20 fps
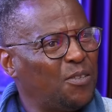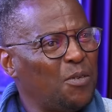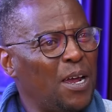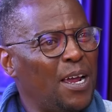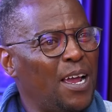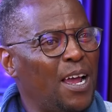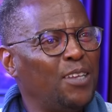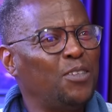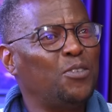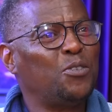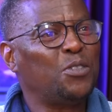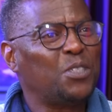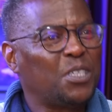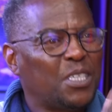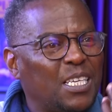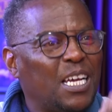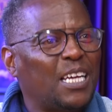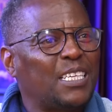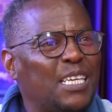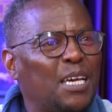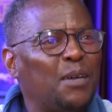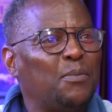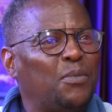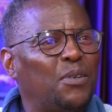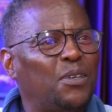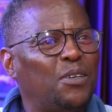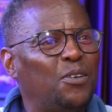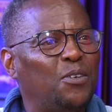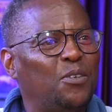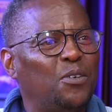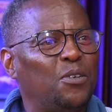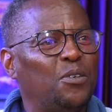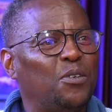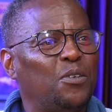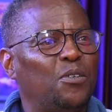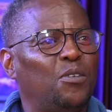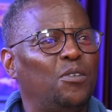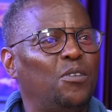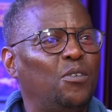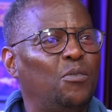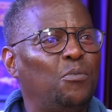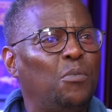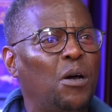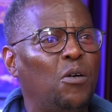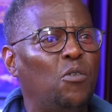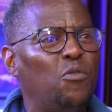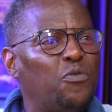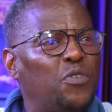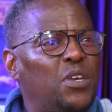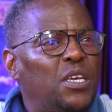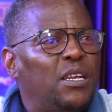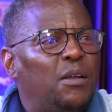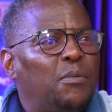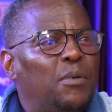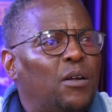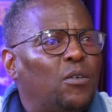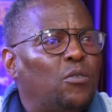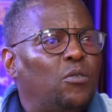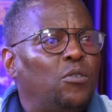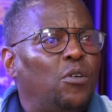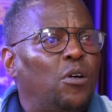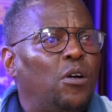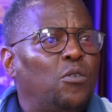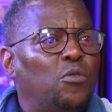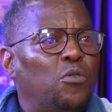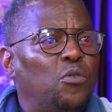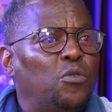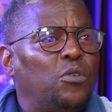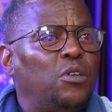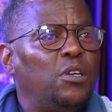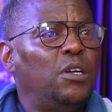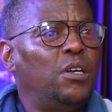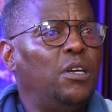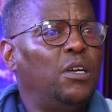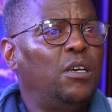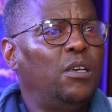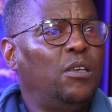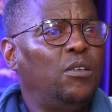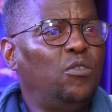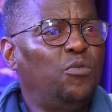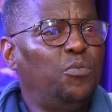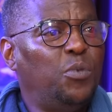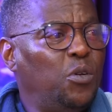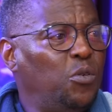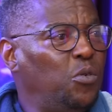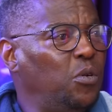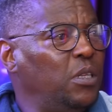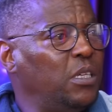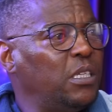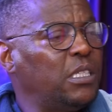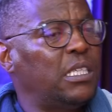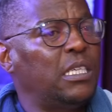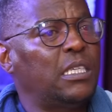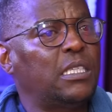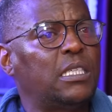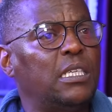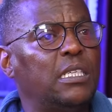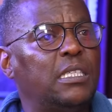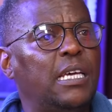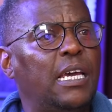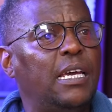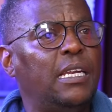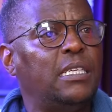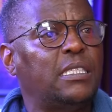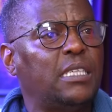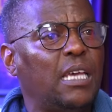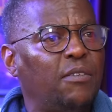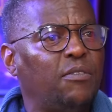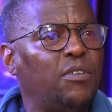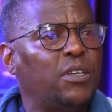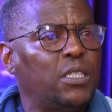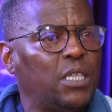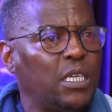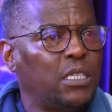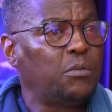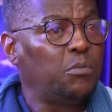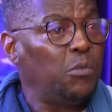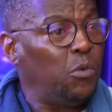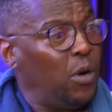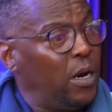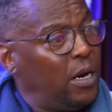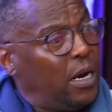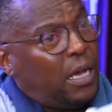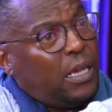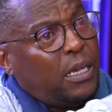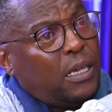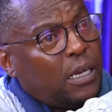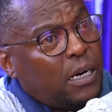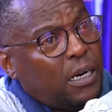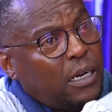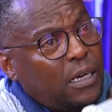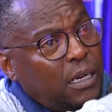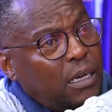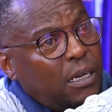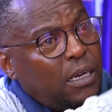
Why can't you just accept, you know? You're good. You've been doing this thing since 87. Just learn that era.